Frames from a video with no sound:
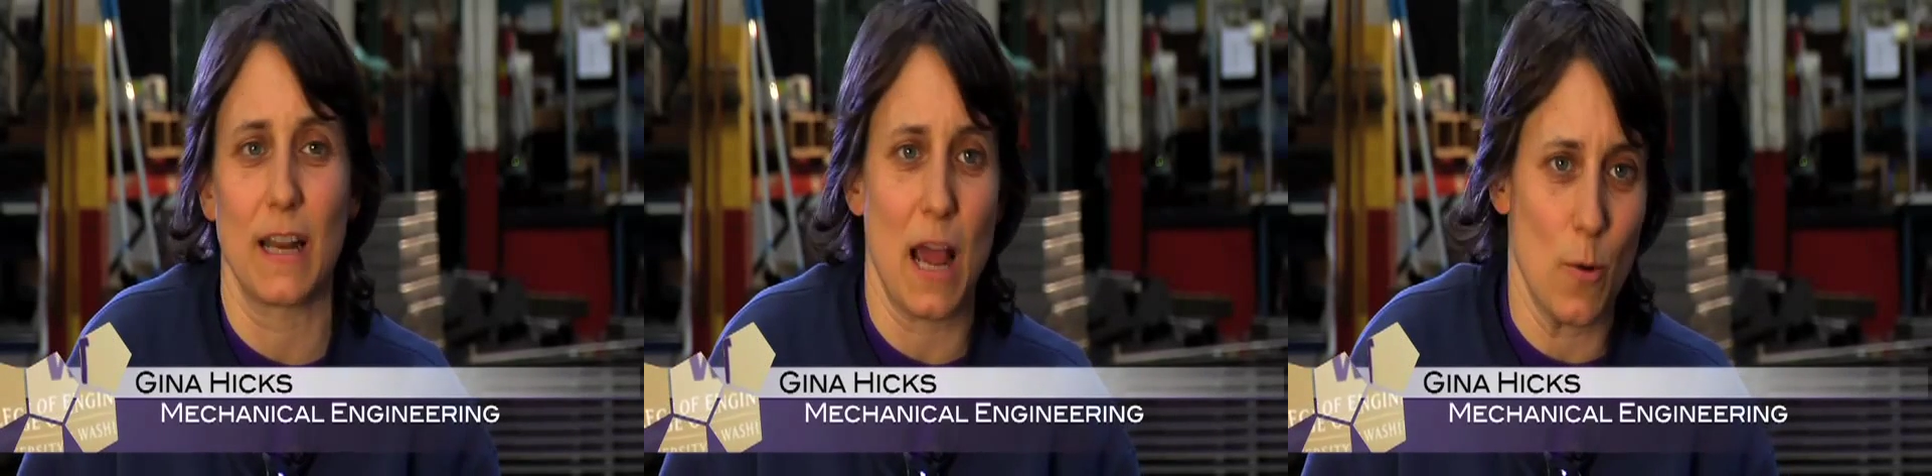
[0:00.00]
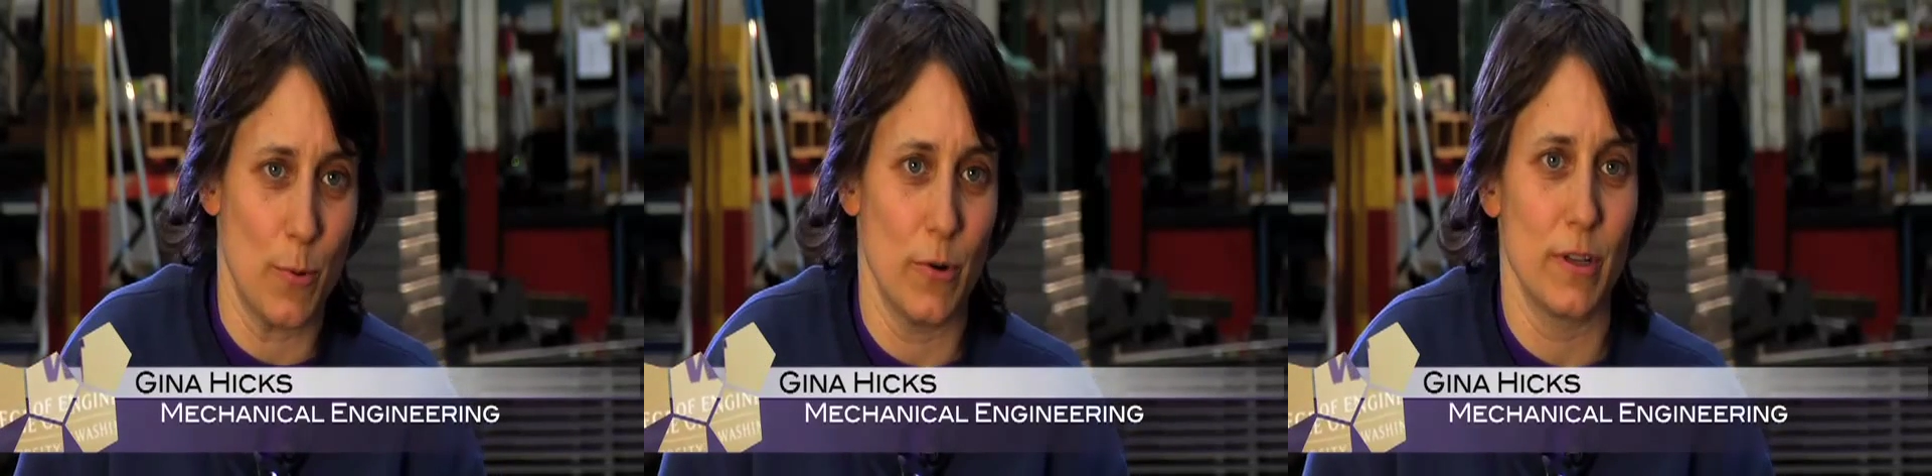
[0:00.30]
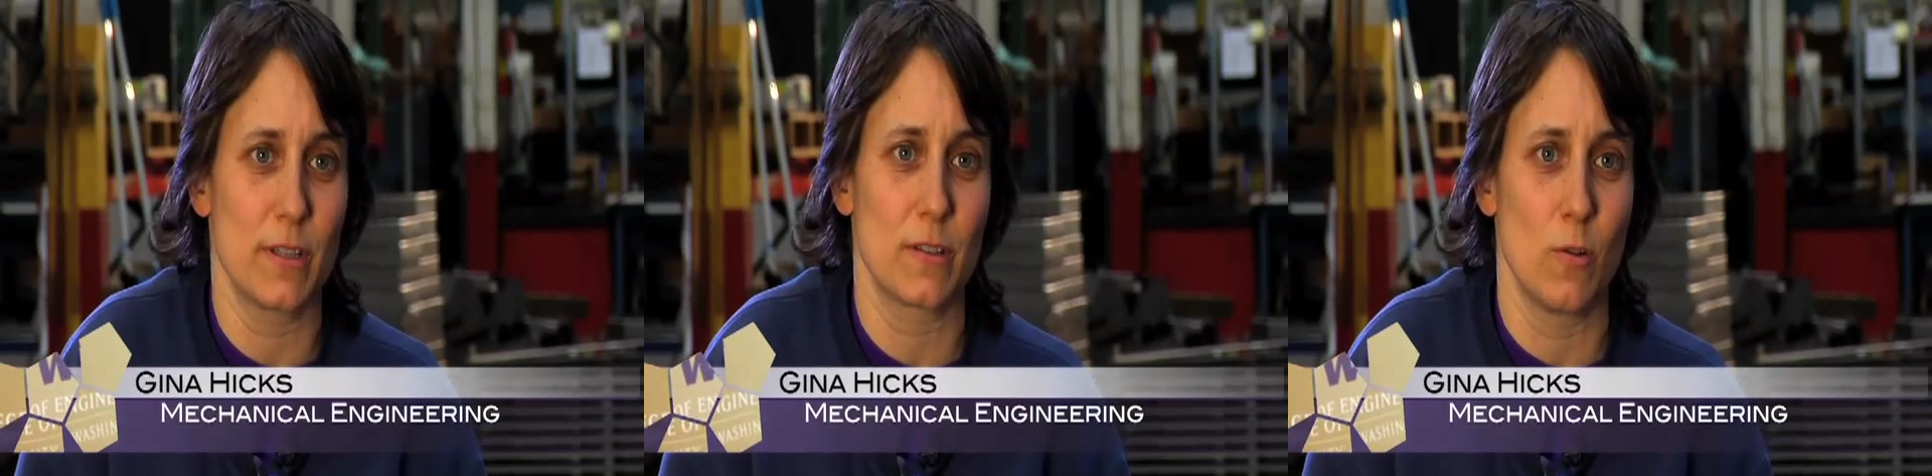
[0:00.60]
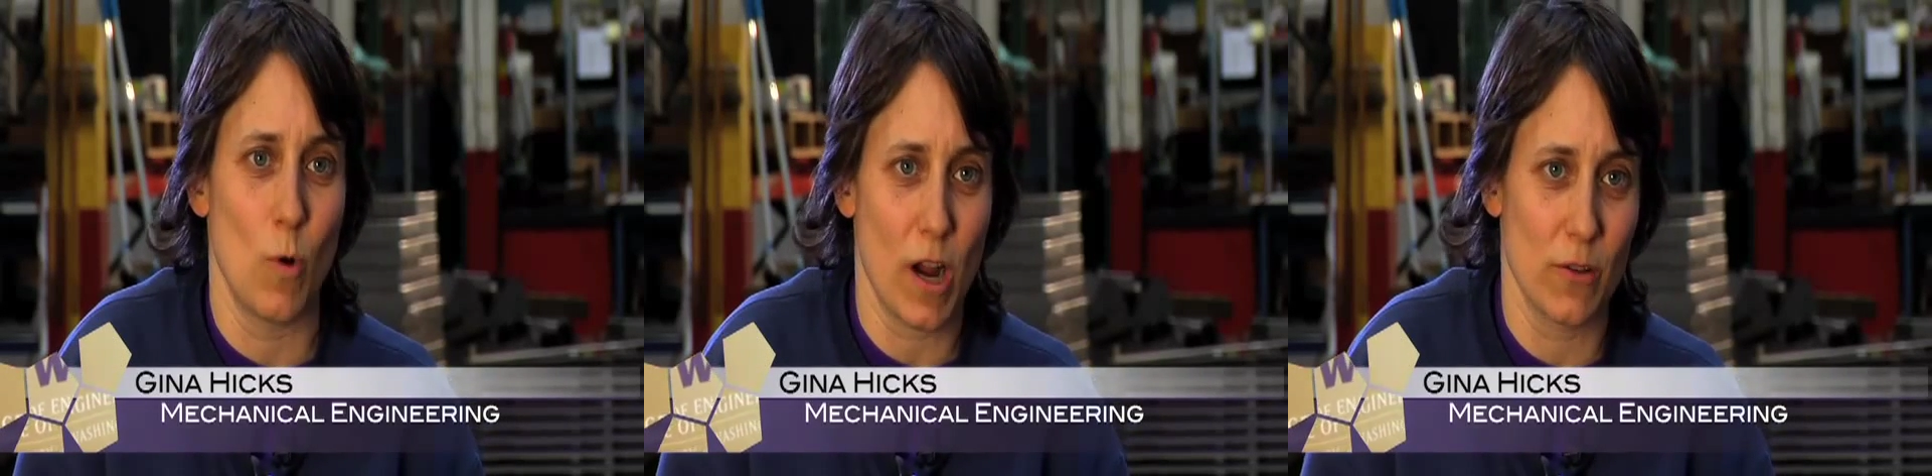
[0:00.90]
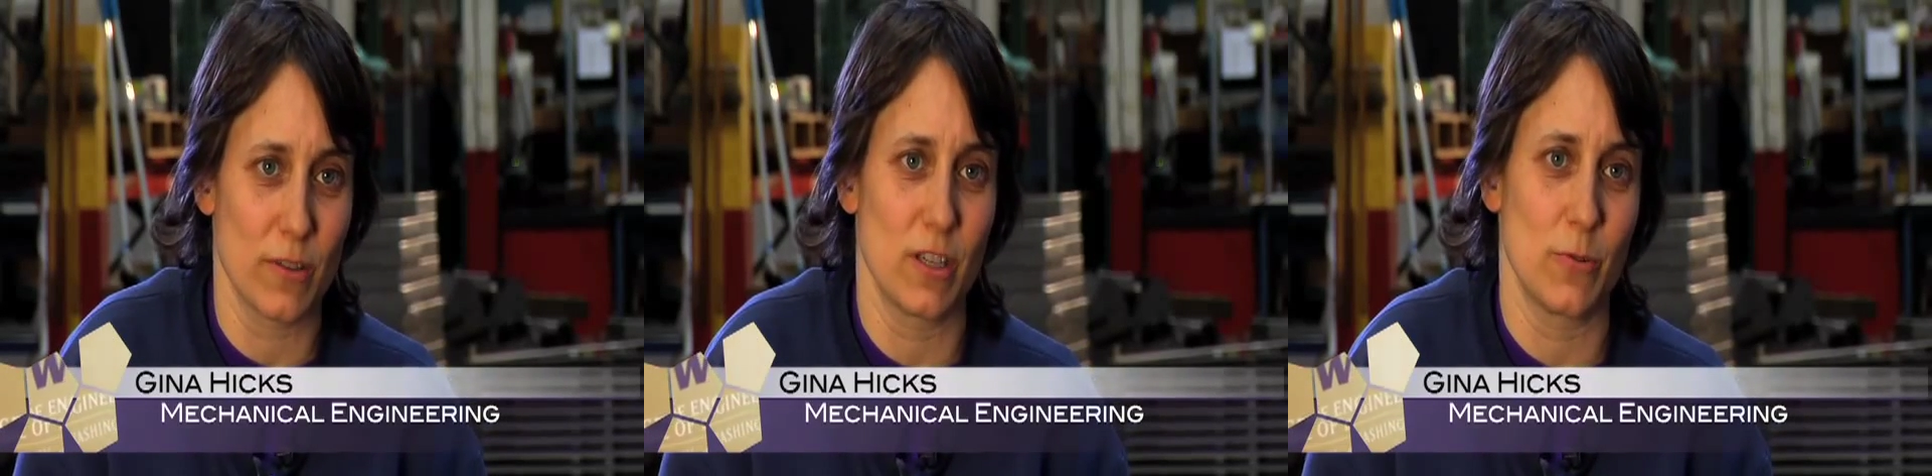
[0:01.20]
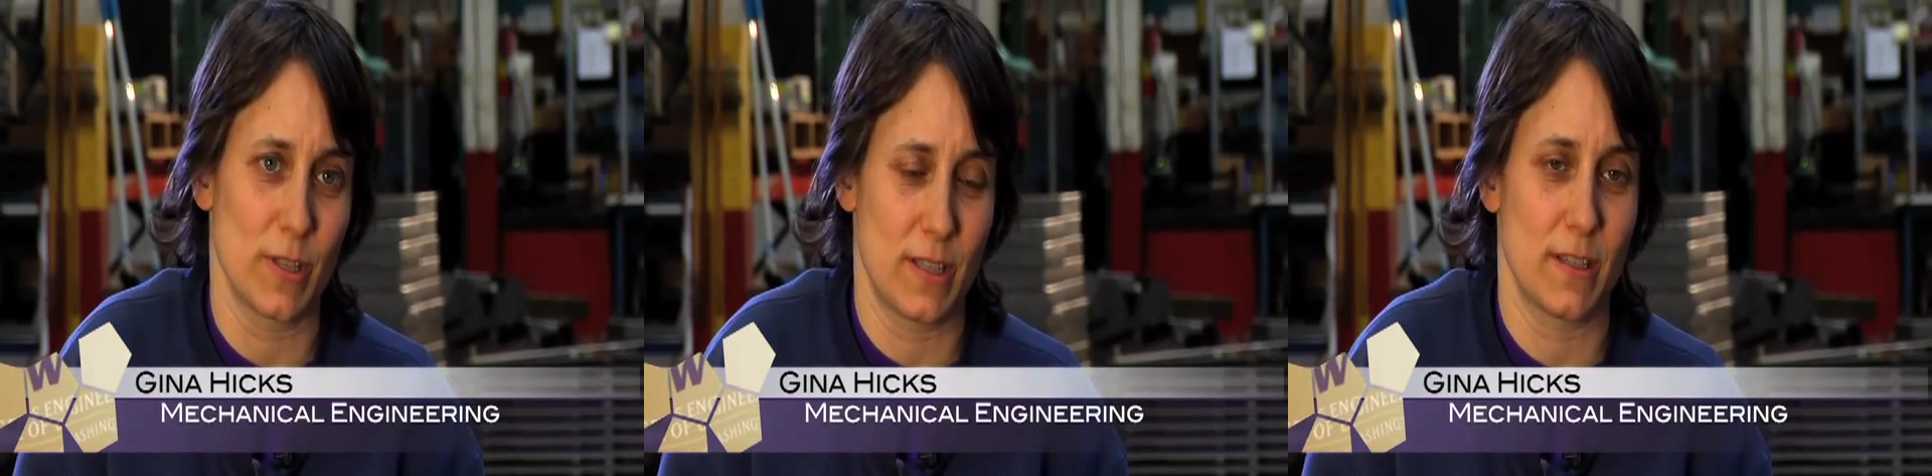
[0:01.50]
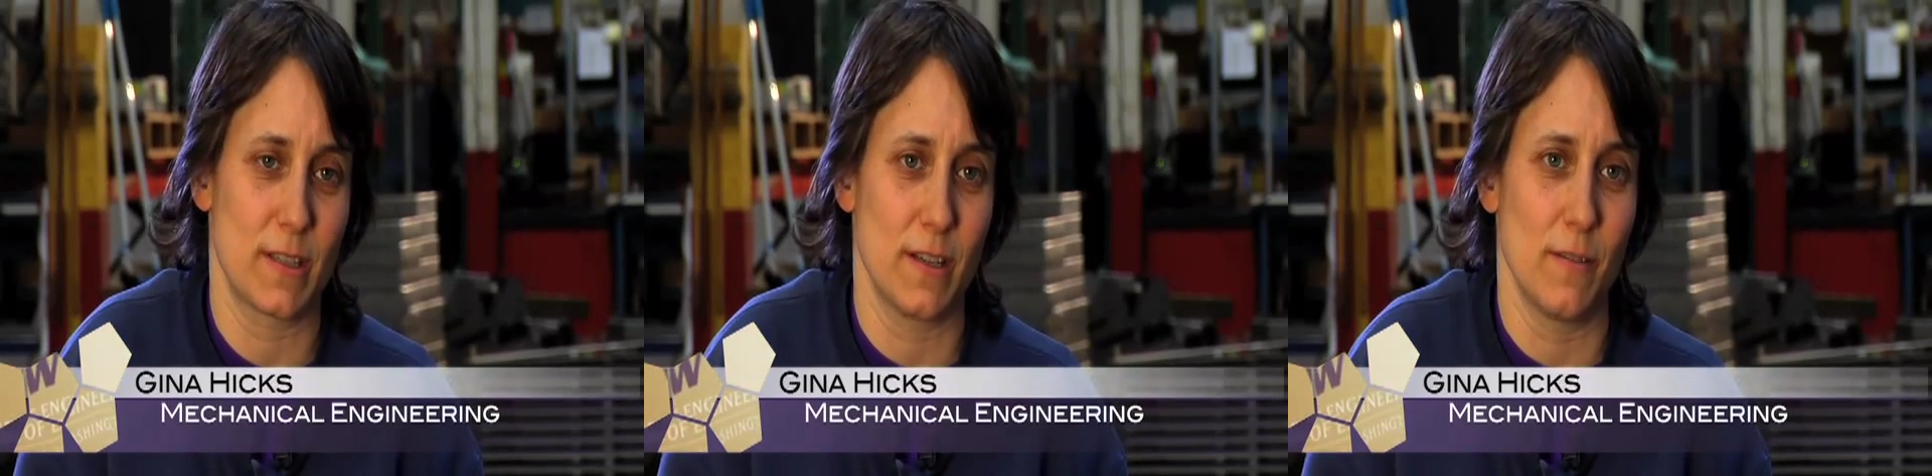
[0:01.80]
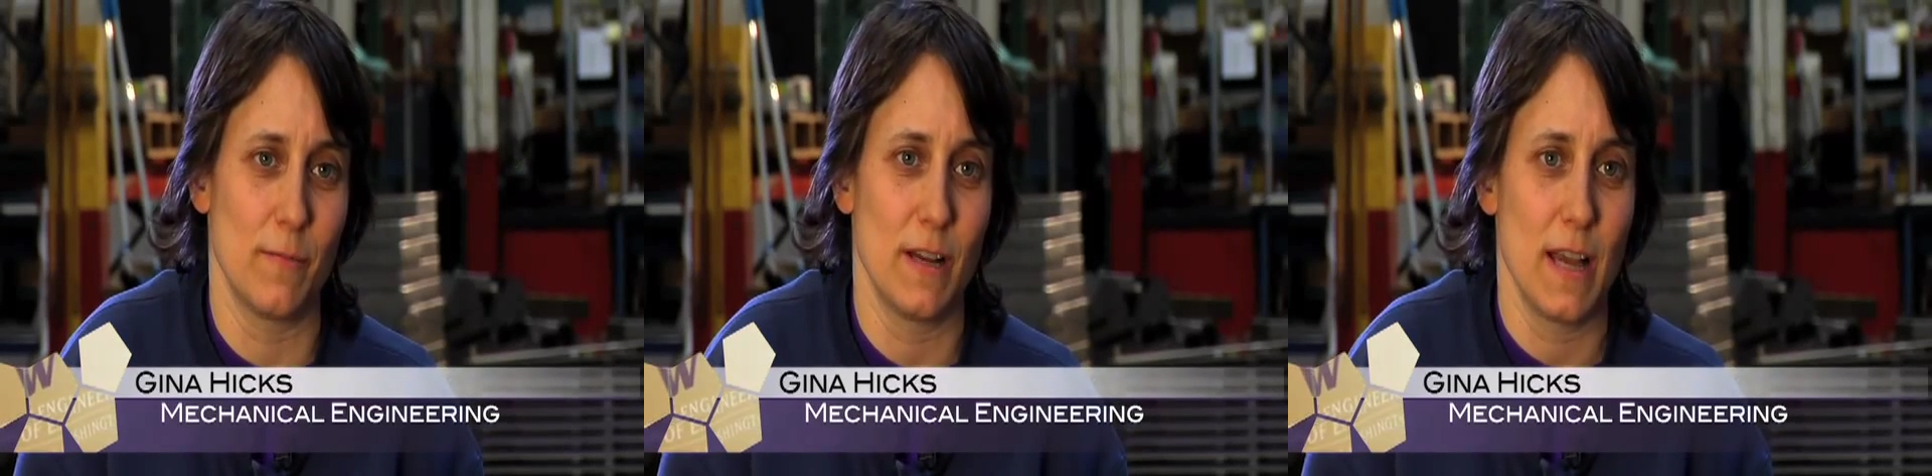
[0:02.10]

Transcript: outputs, what goes into a system,